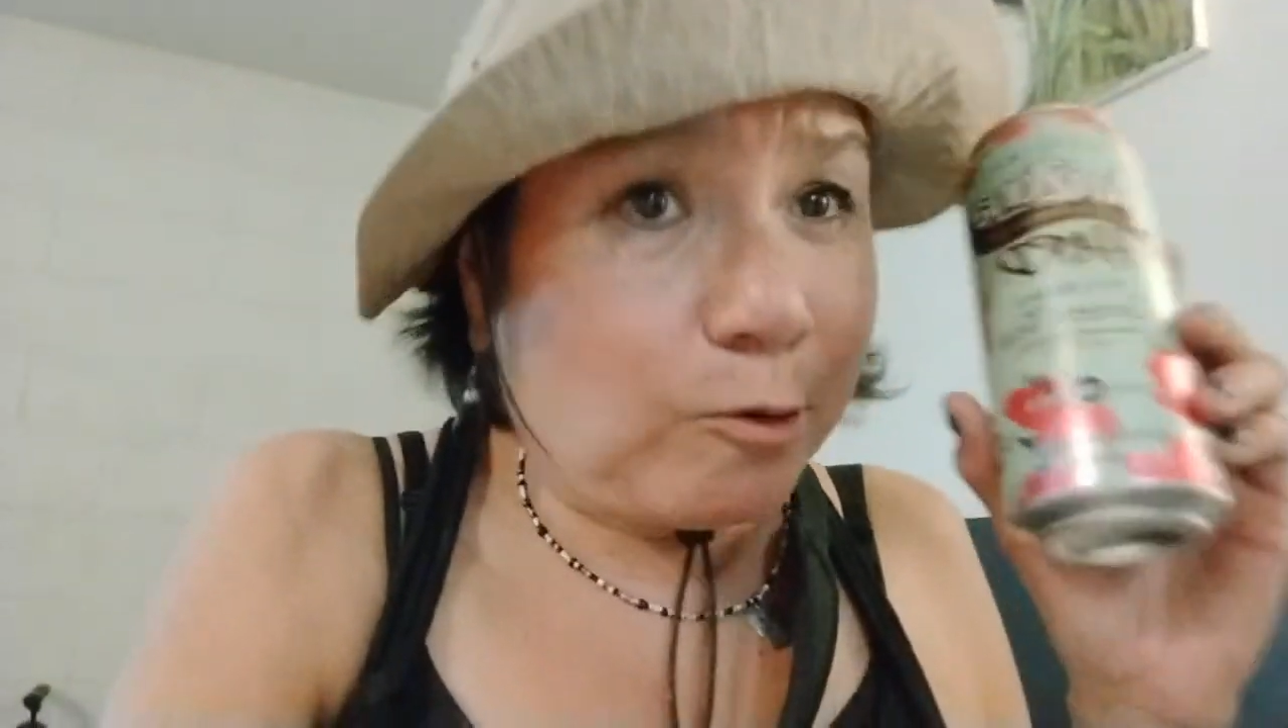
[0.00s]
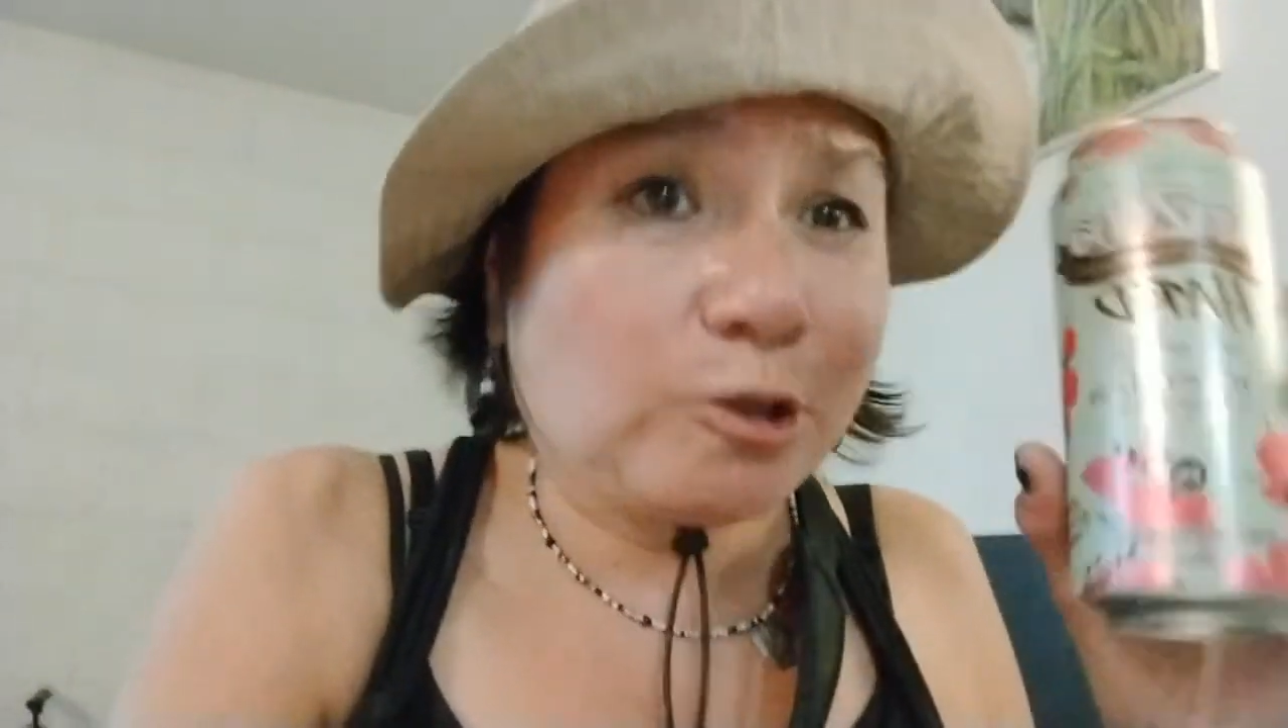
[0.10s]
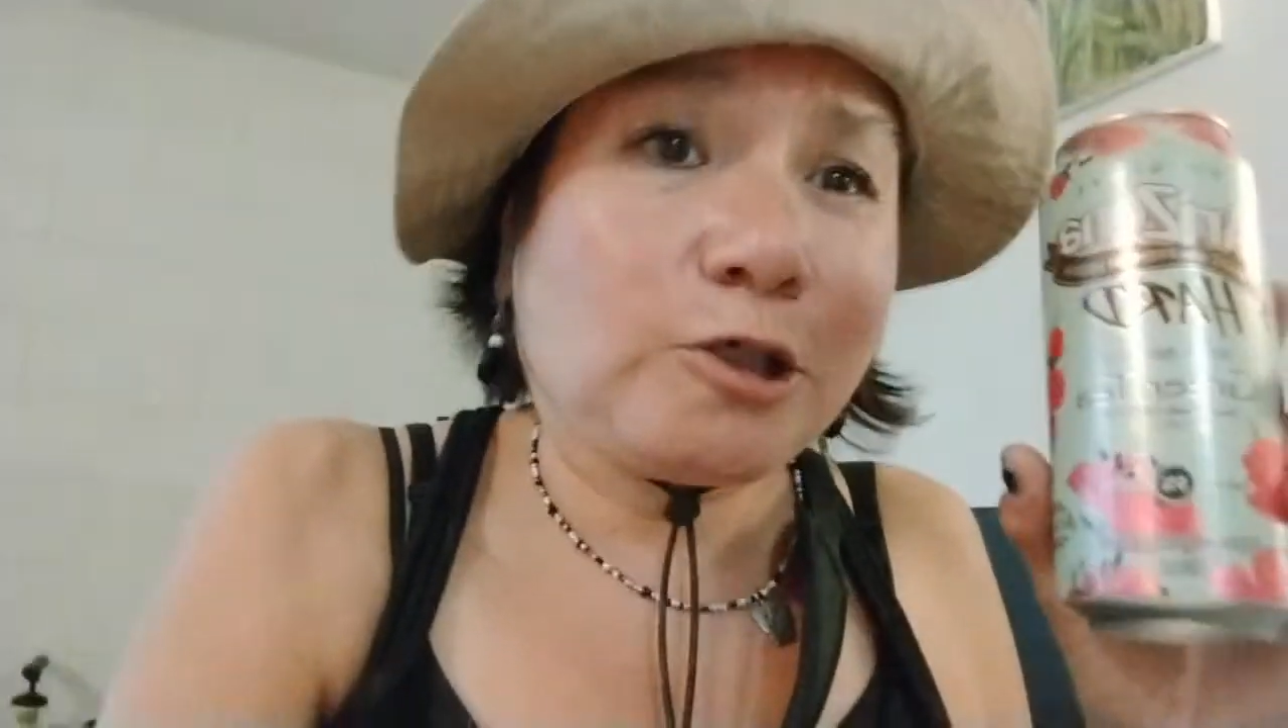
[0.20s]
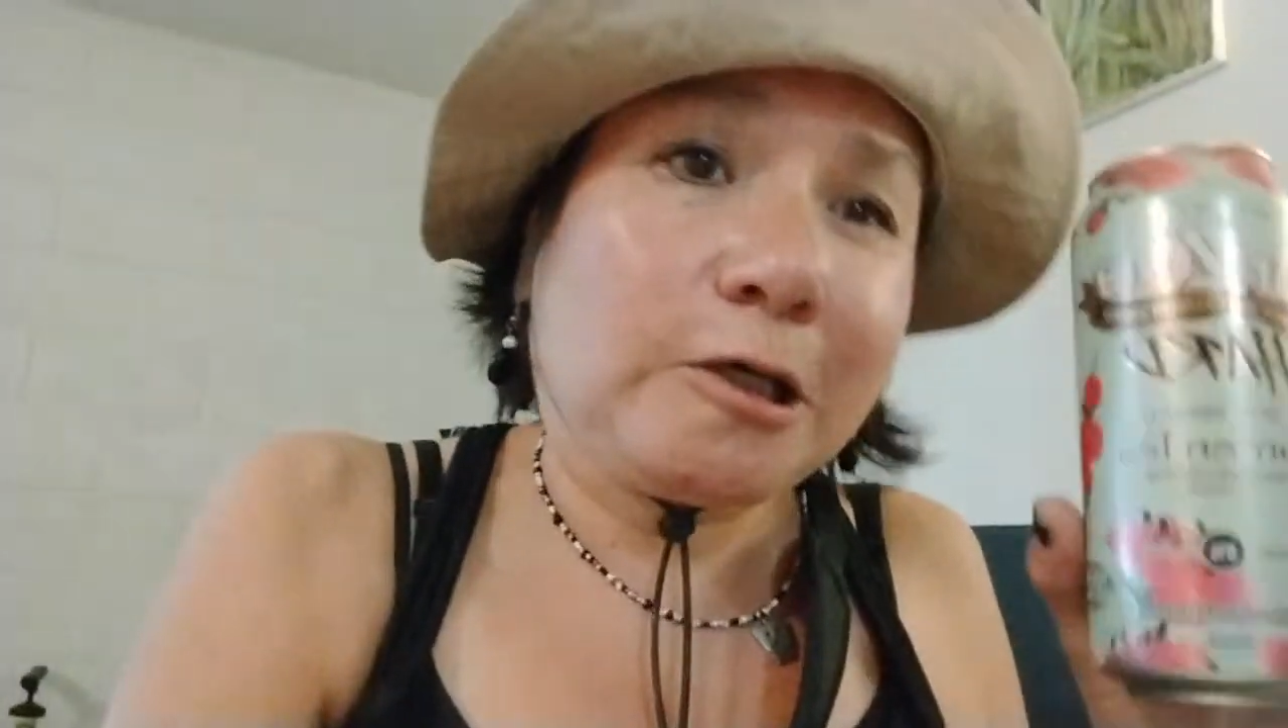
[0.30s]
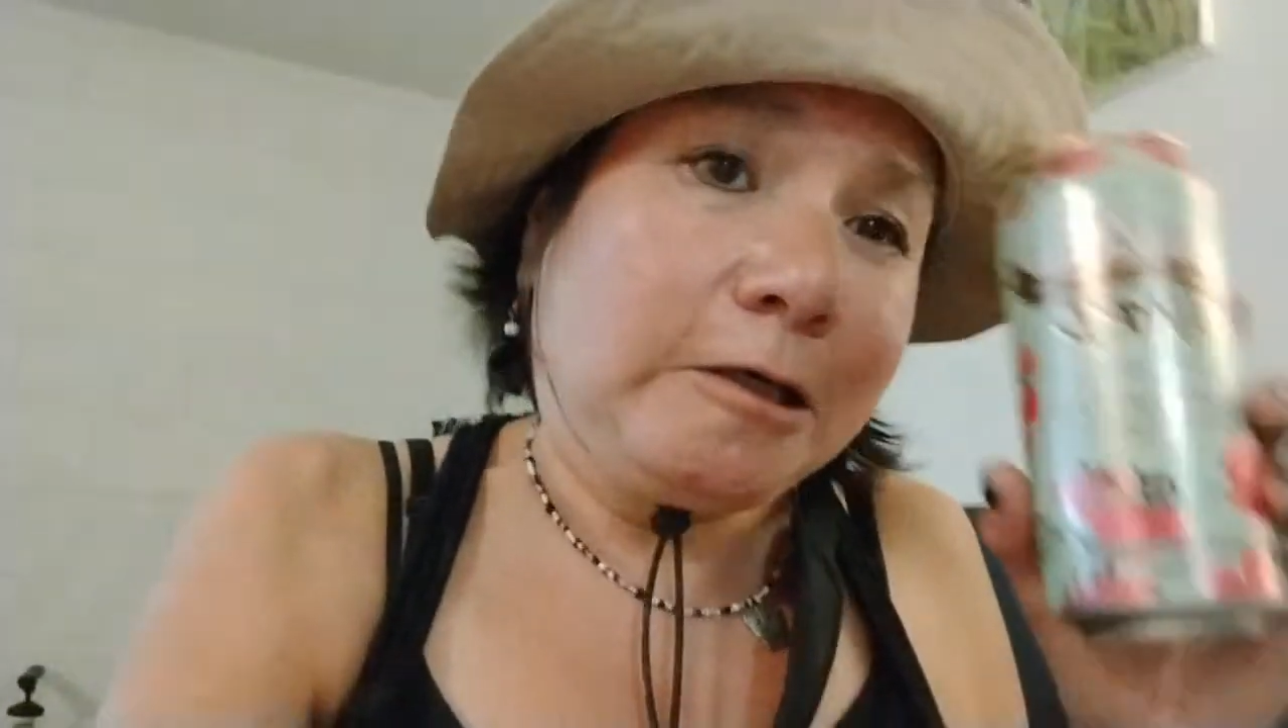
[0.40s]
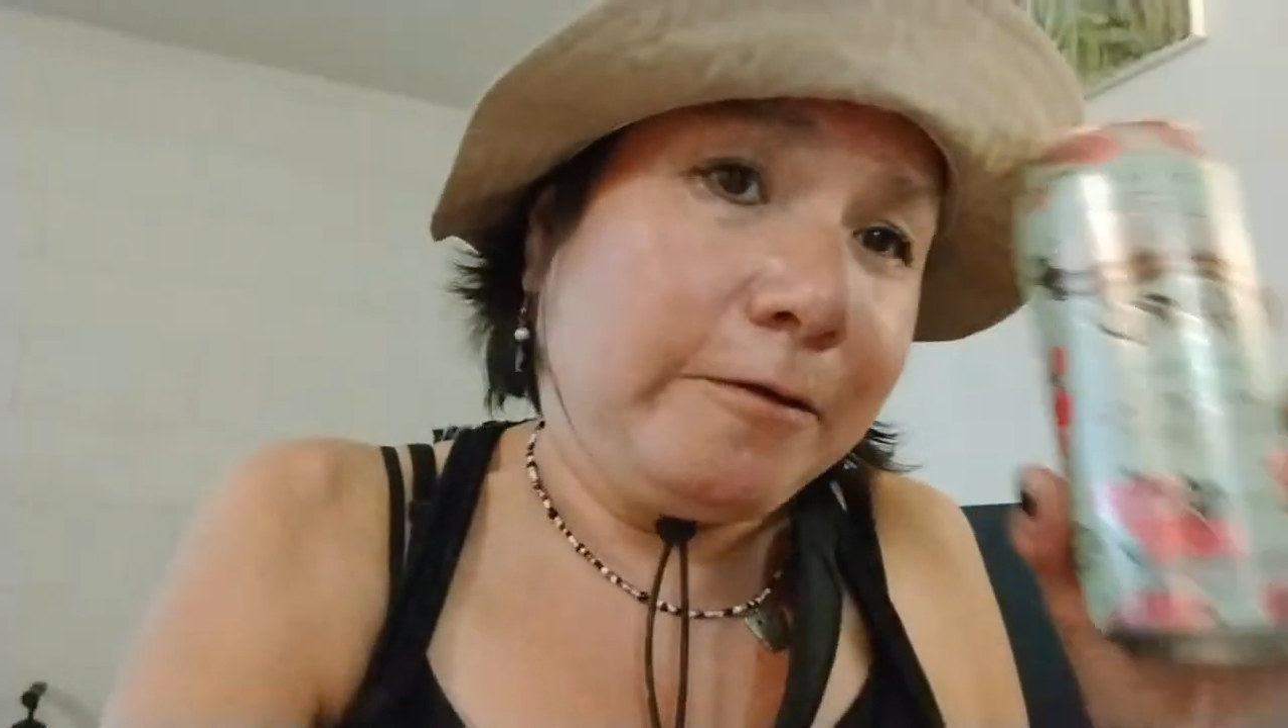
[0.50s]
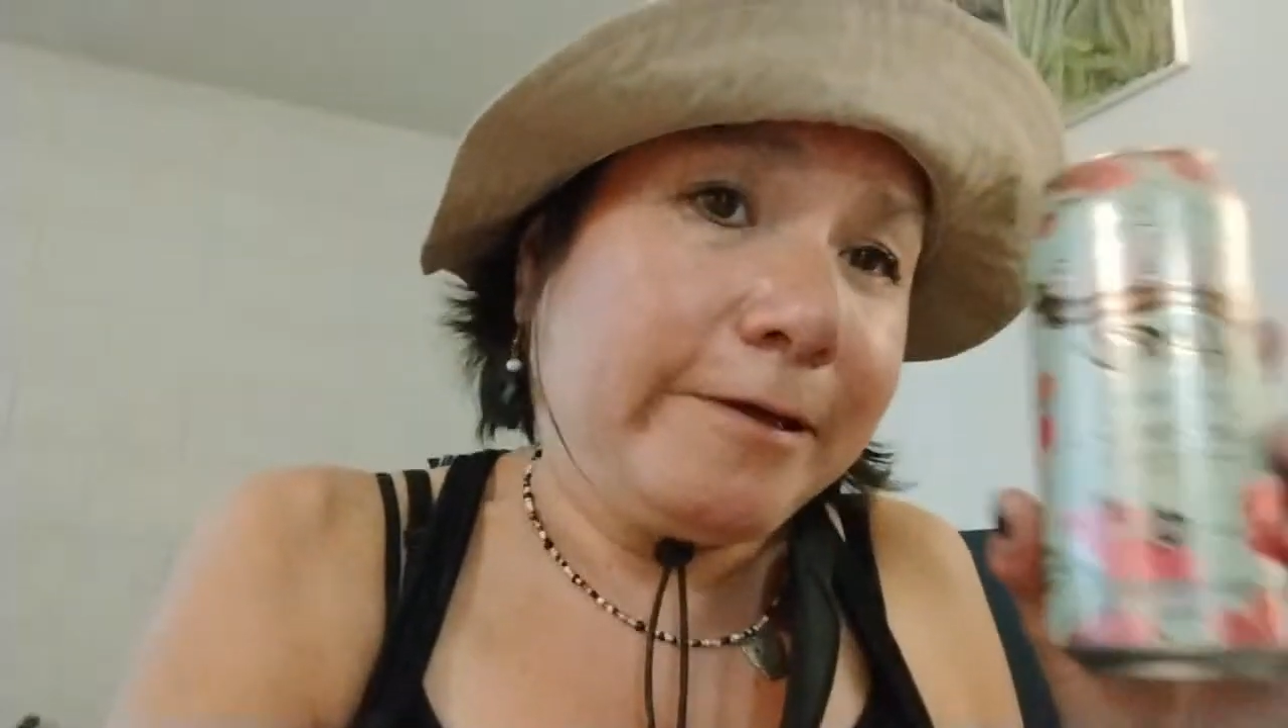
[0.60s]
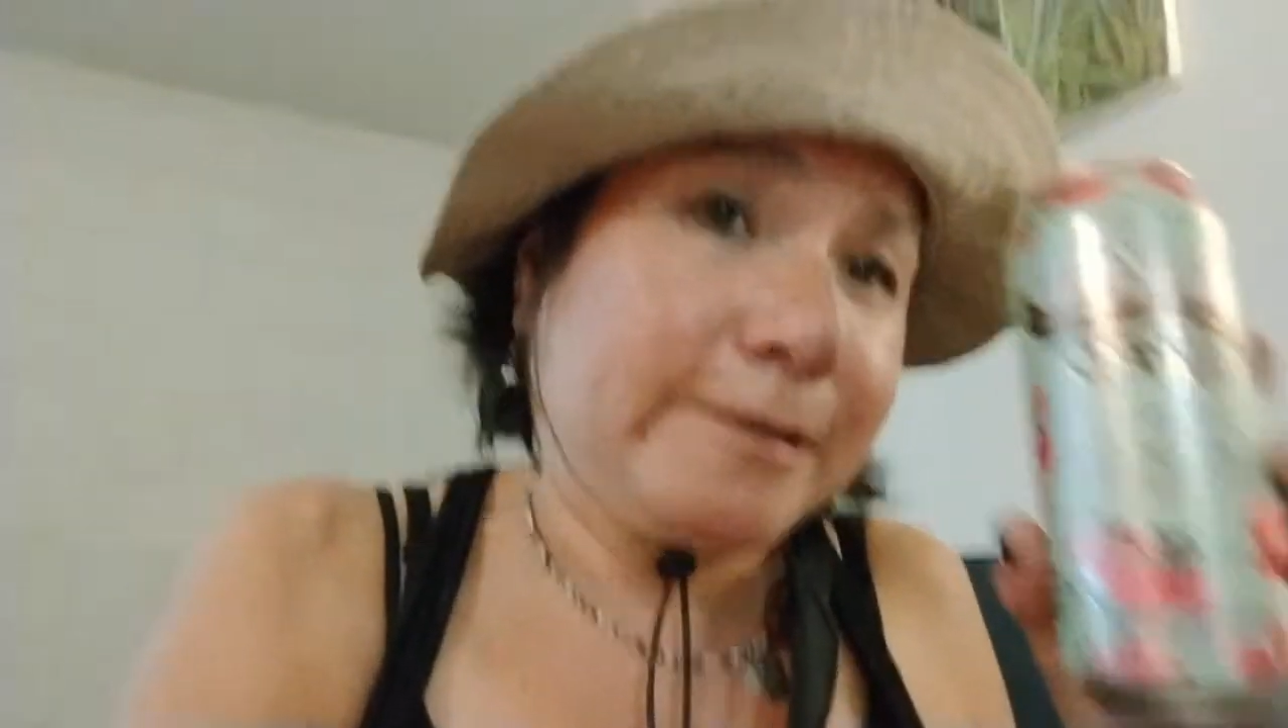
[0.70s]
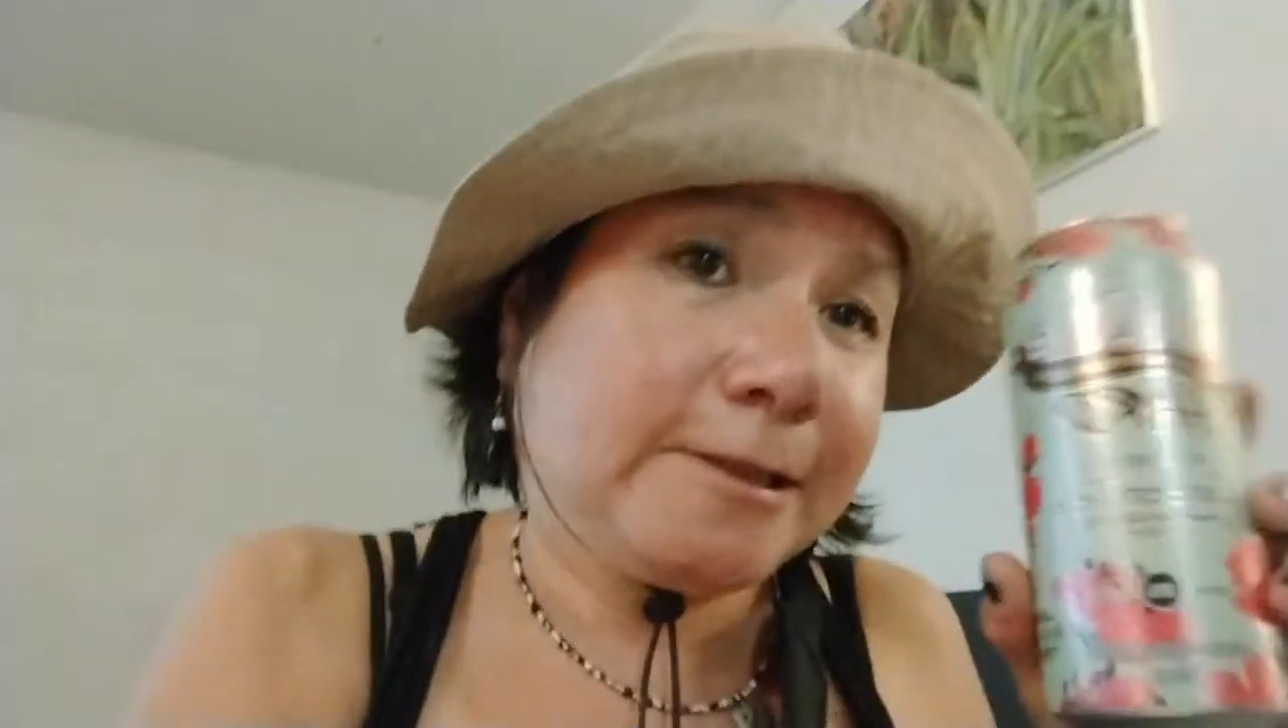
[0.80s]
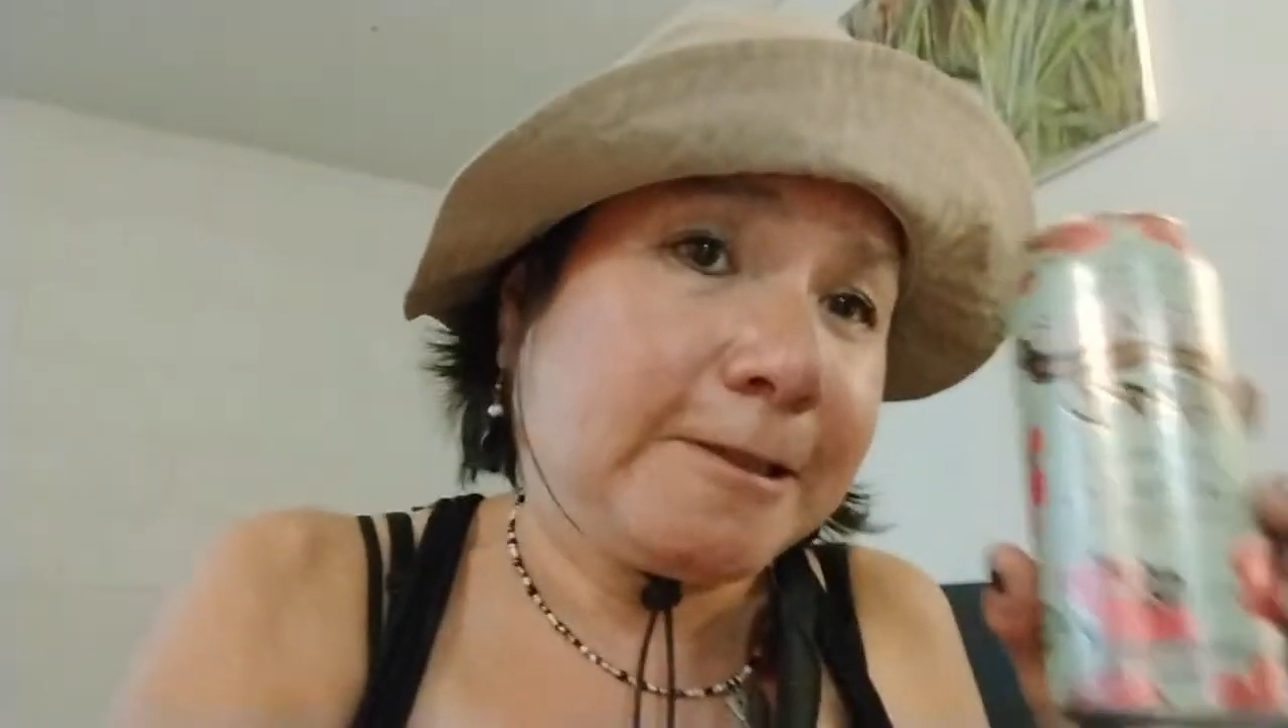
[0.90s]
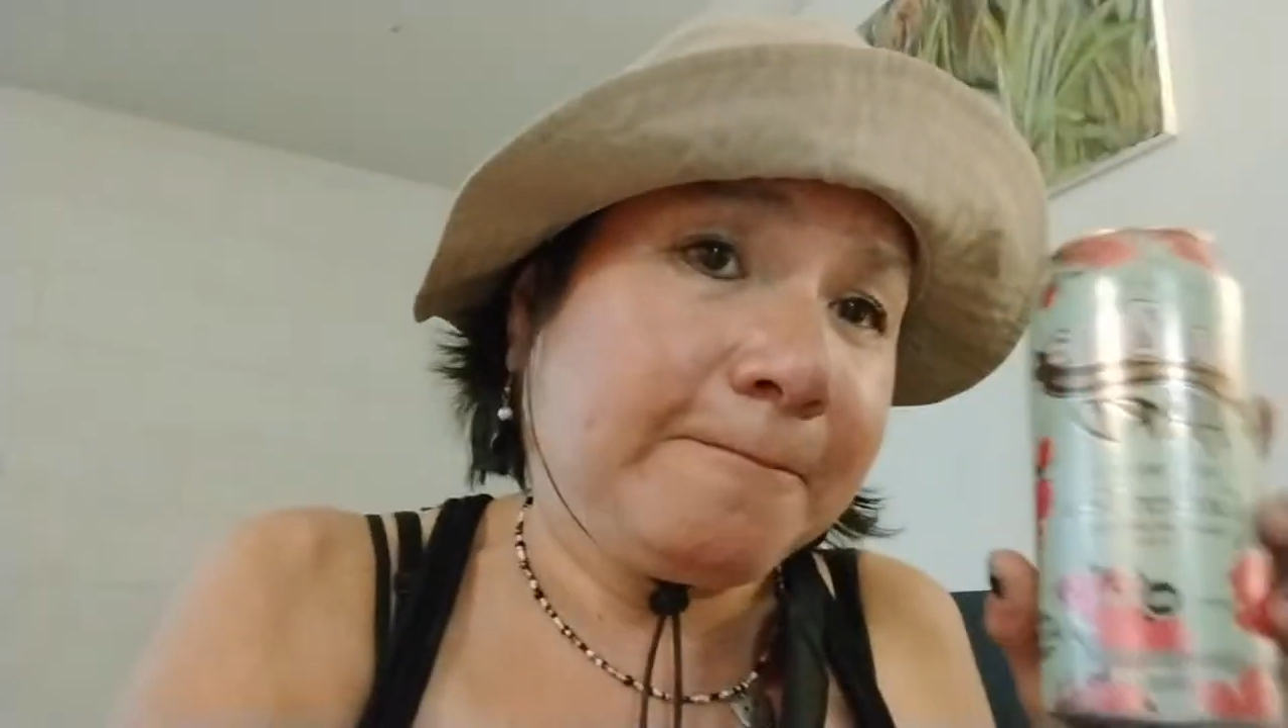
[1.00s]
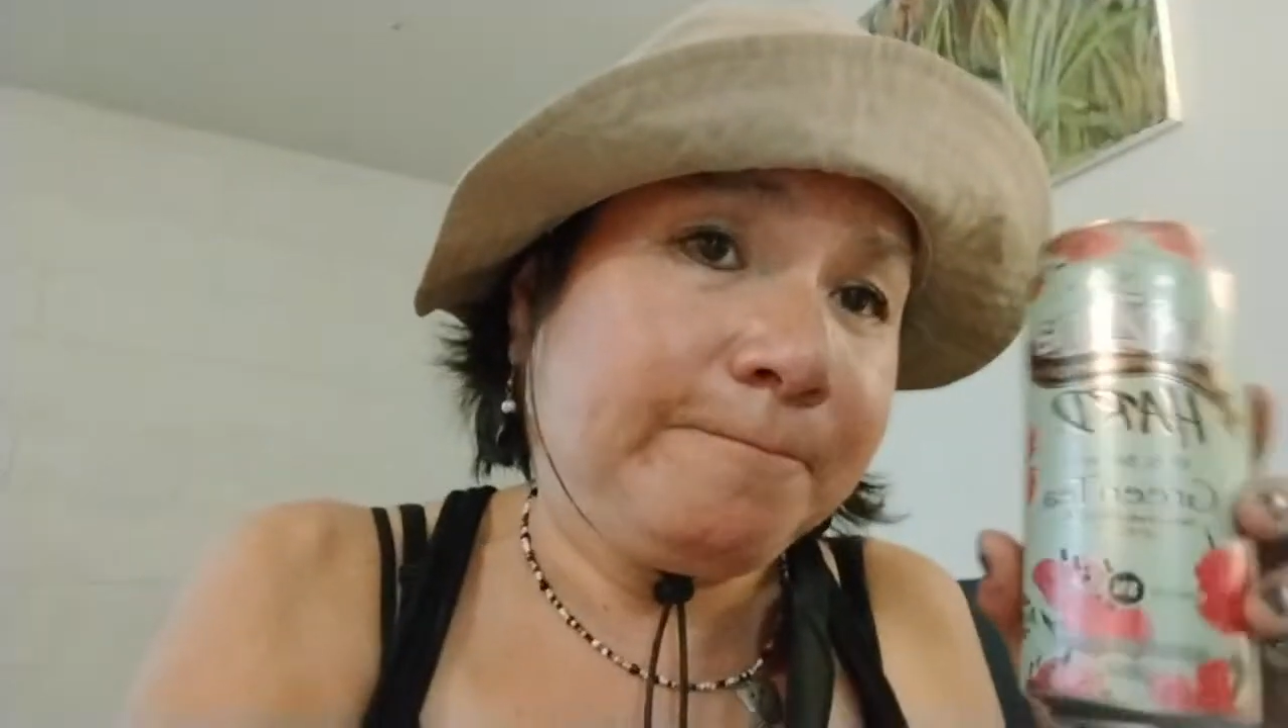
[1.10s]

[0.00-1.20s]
sugar than this,